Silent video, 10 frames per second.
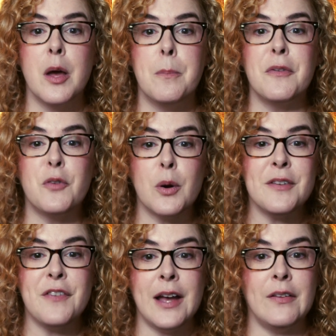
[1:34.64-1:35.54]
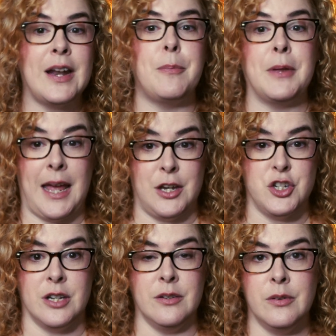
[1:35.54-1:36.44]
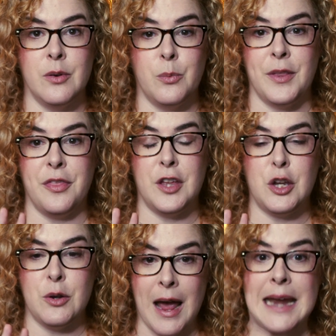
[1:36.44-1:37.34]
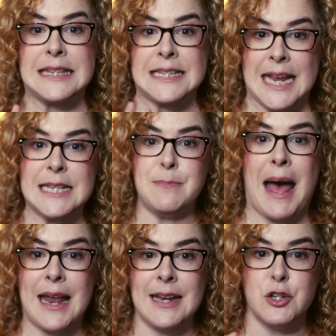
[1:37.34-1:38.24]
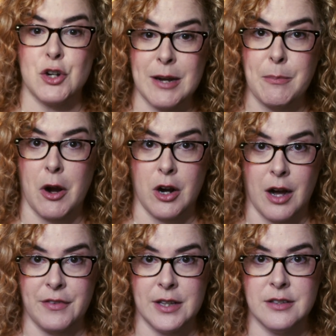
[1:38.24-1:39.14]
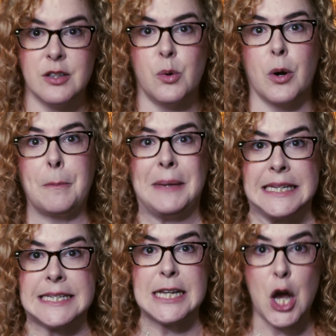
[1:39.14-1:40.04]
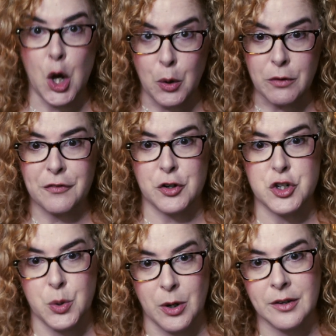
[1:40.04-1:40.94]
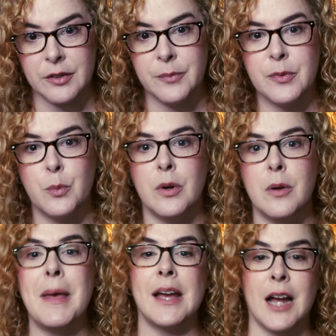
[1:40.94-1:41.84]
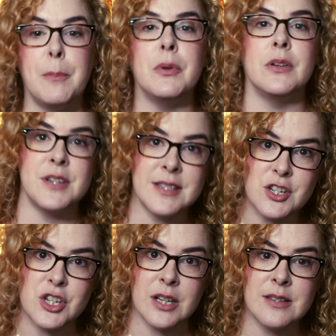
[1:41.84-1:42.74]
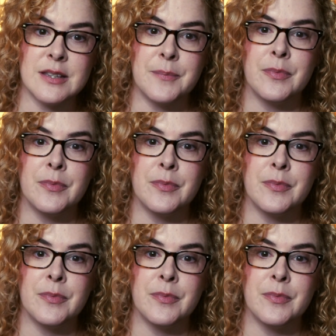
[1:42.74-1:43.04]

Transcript: Before we file an application with the United States Patent and Trademark Office, or PTO for short, we'll make a couple of decisions.